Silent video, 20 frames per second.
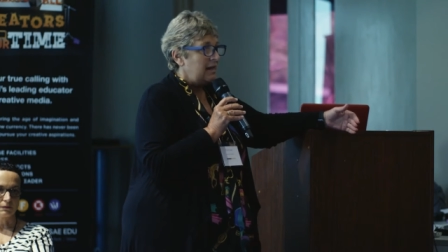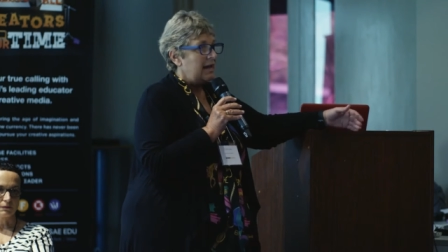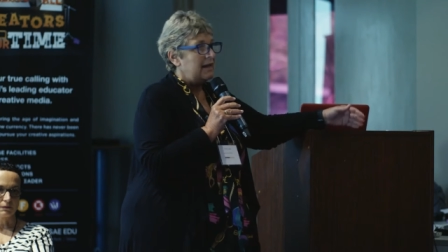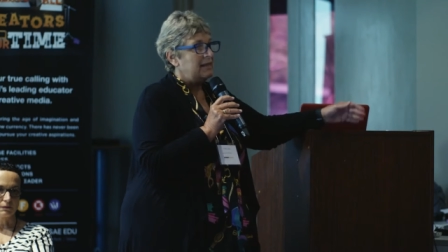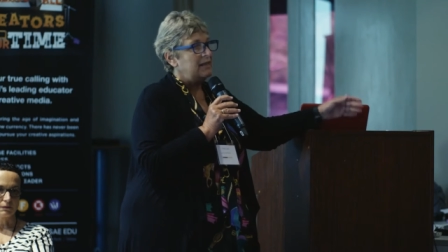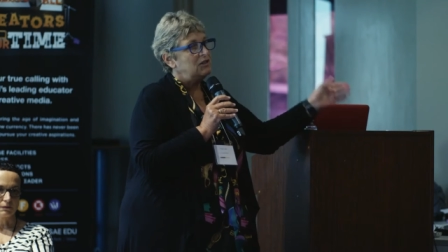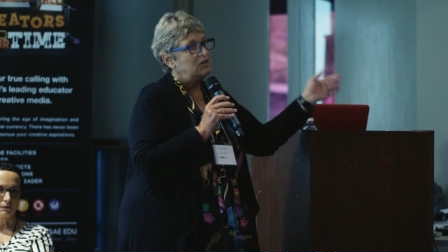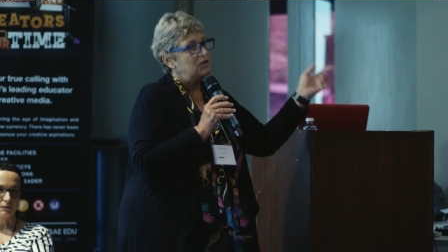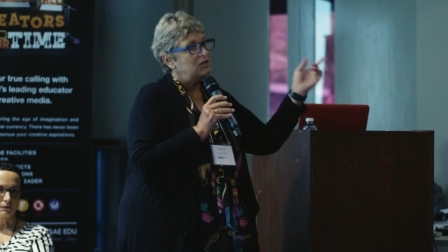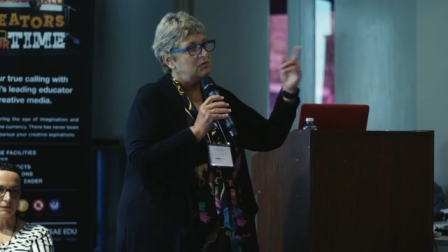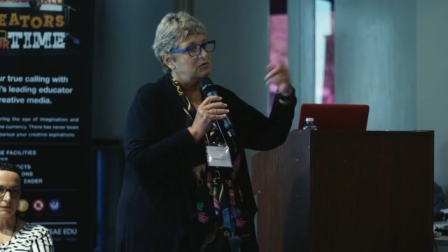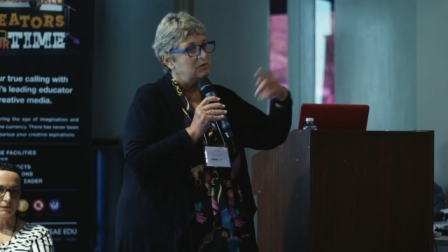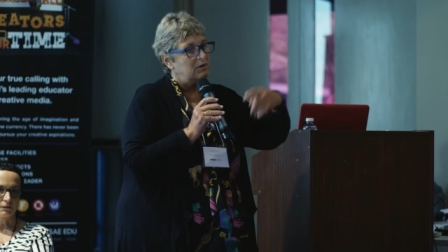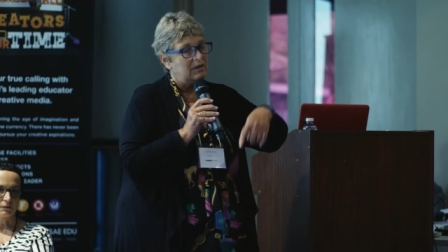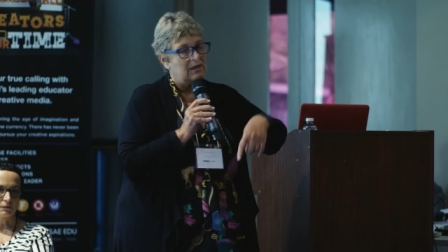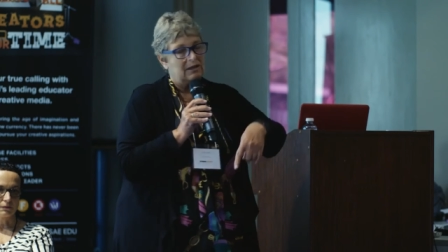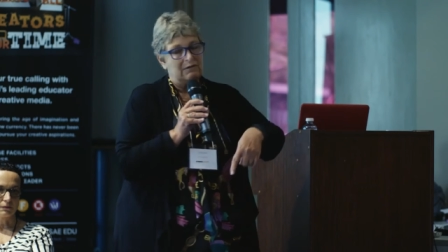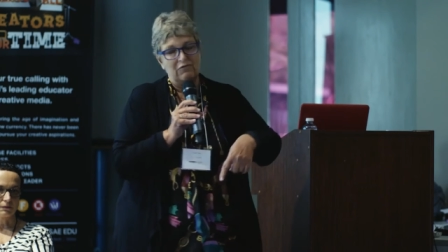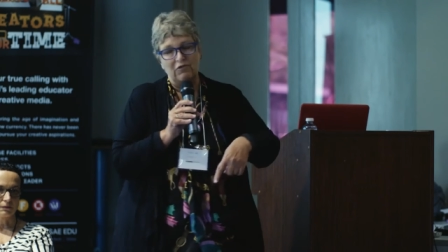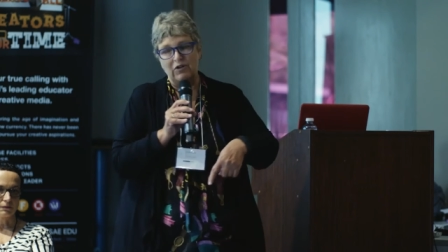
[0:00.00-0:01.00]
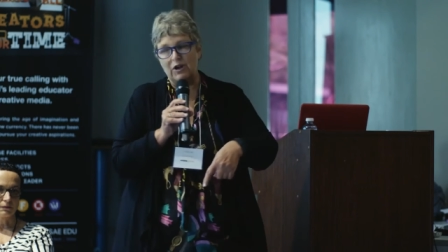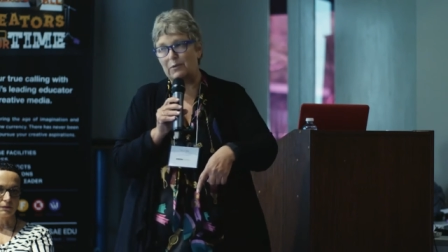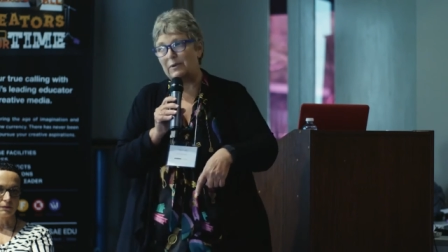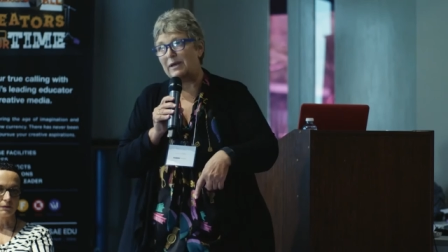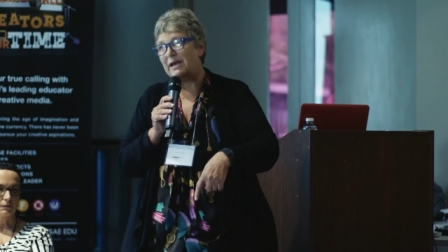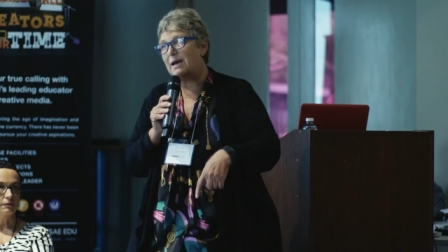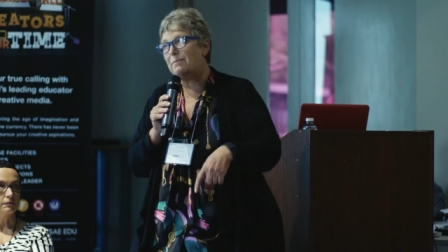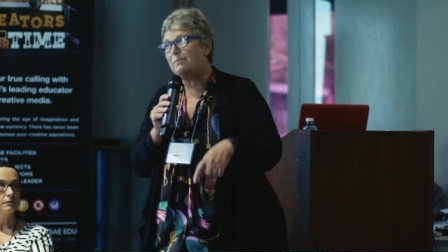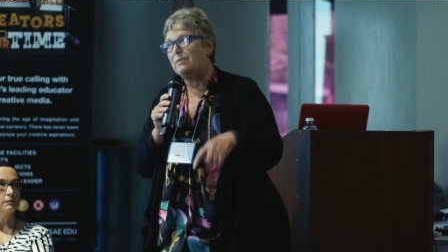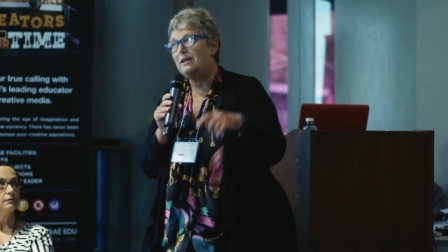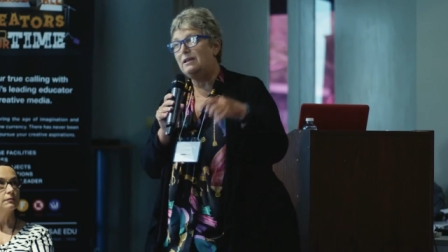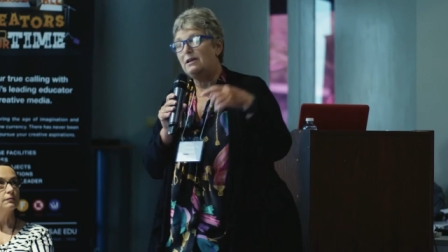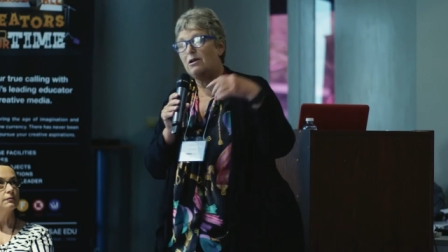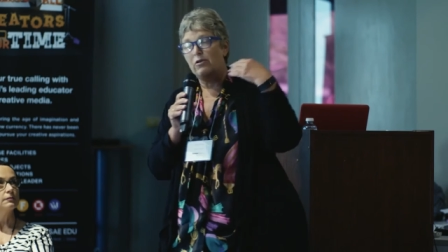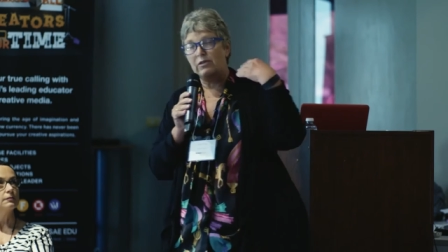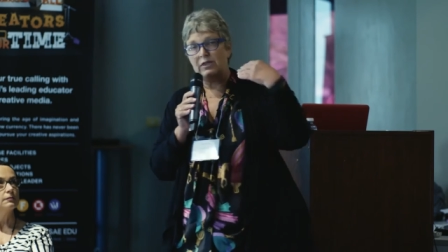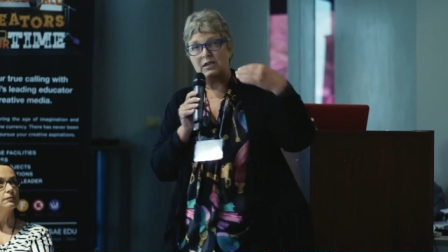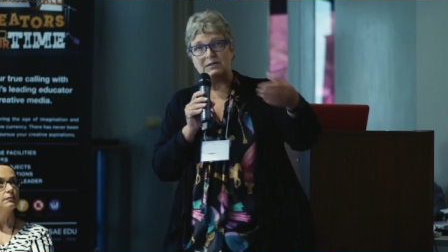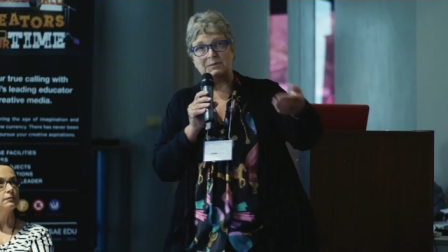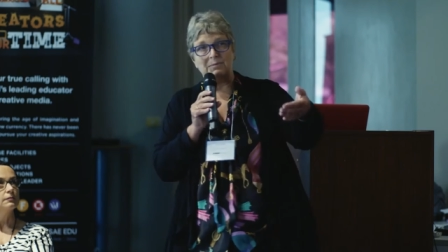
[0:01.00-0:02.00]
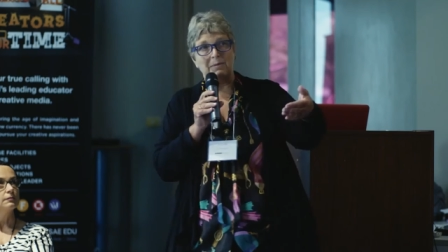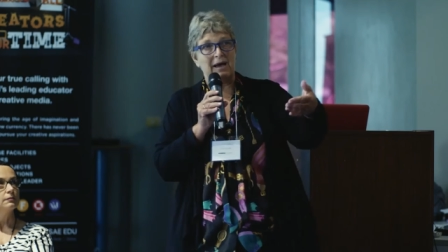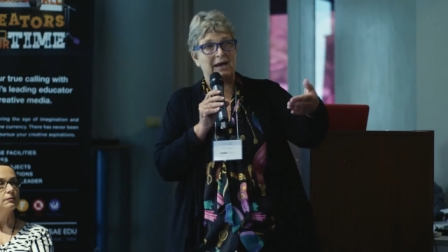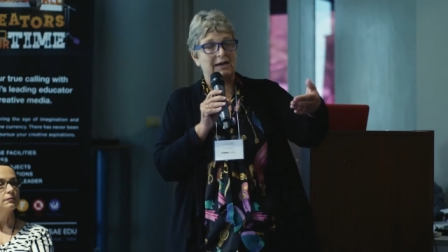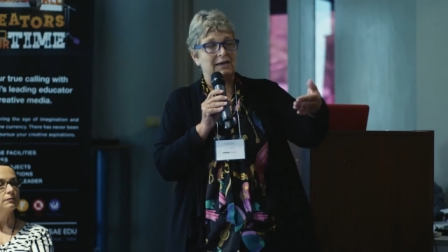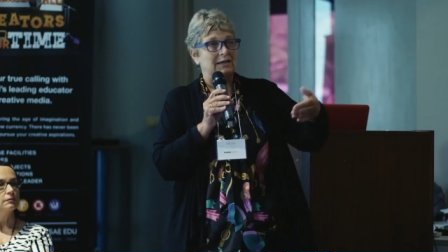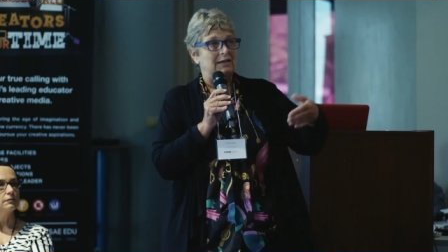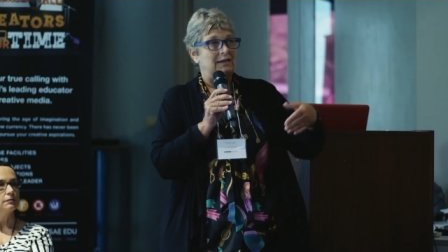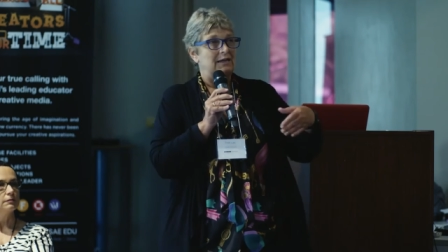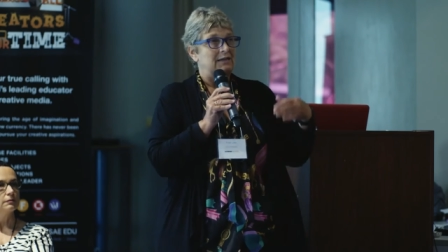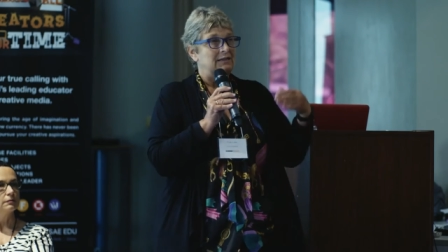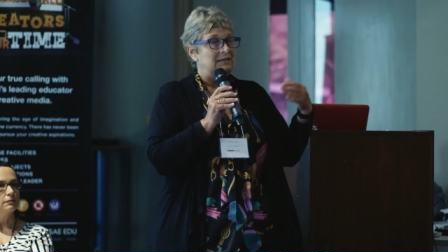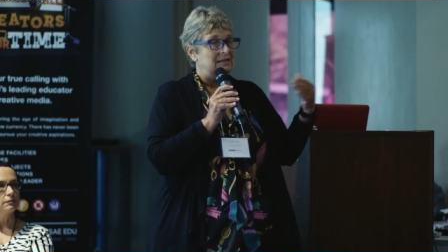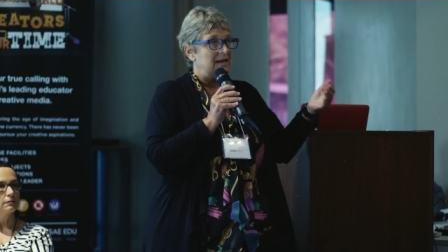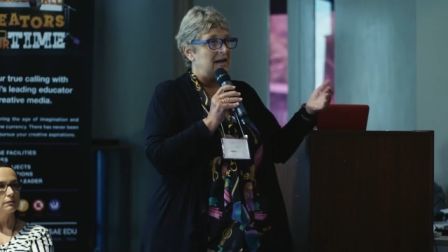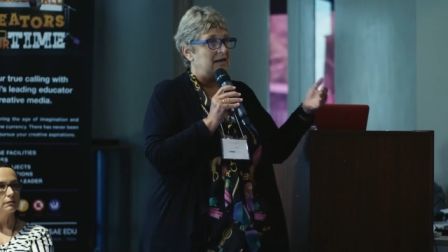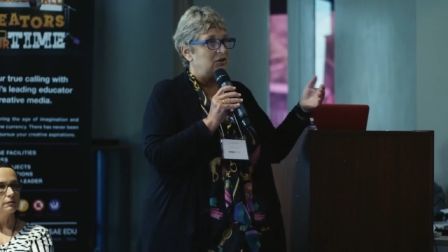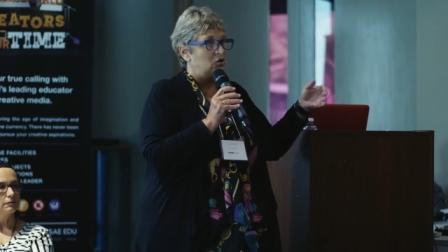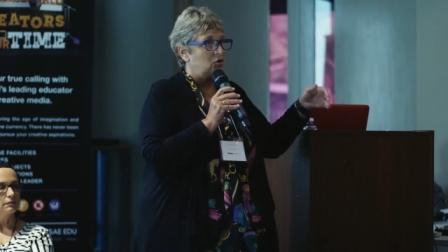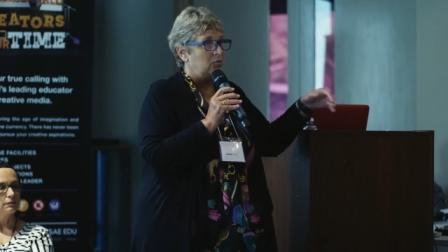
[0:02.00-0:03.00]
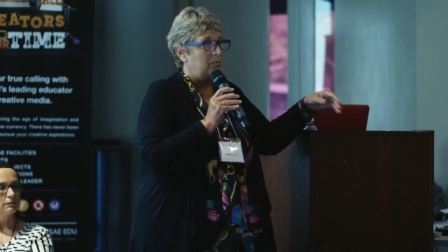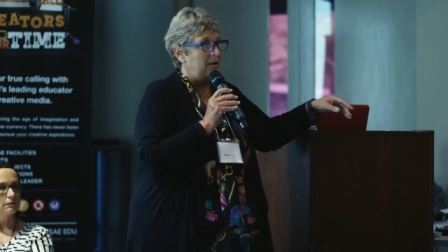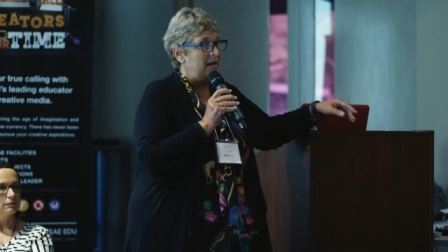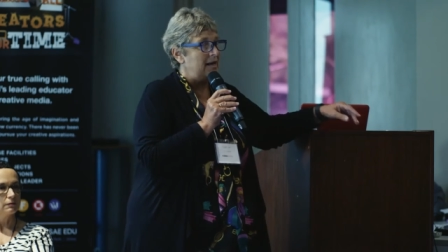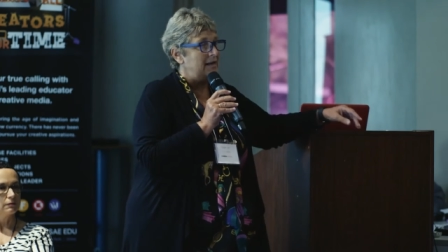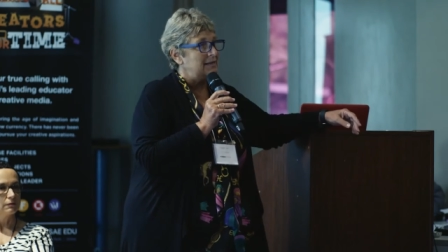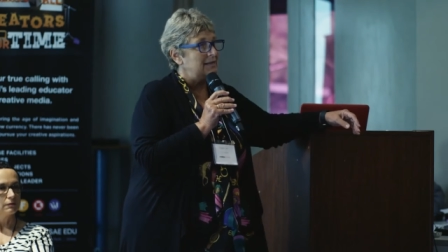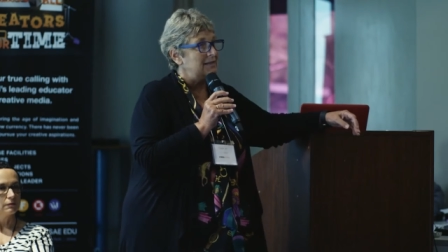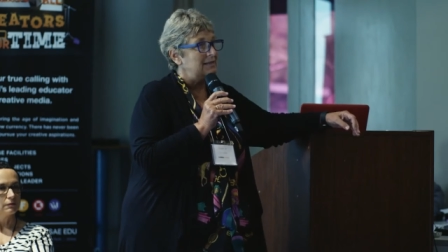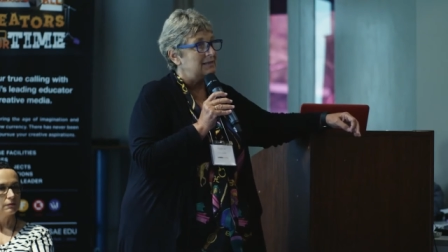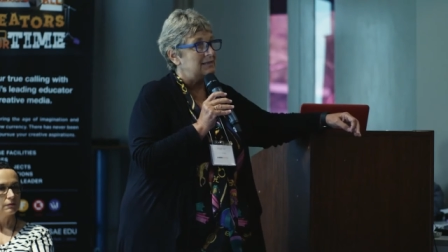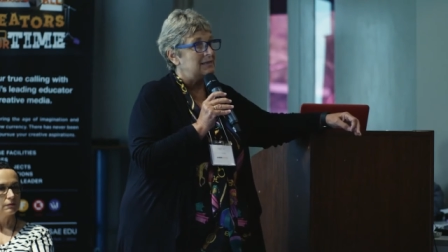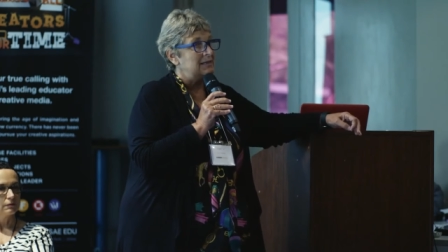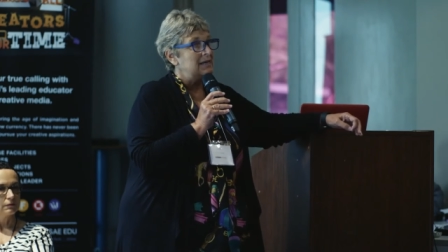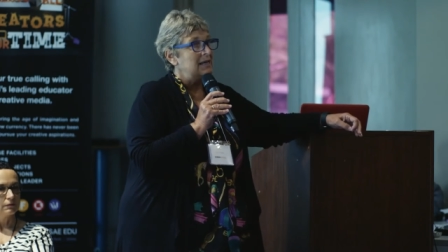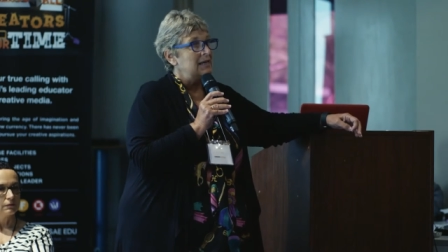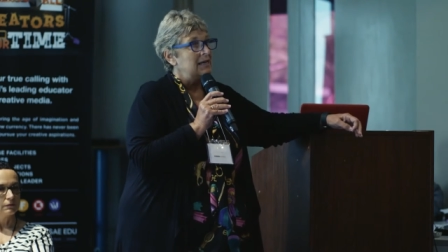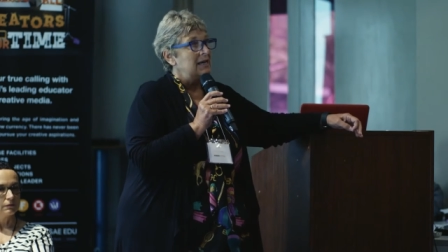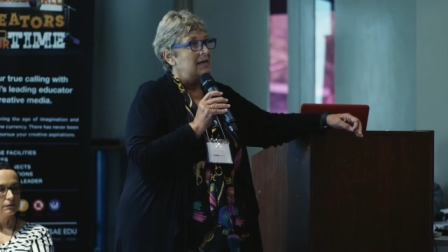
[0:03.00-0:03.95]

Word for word: And then just the following up on this market, international markets.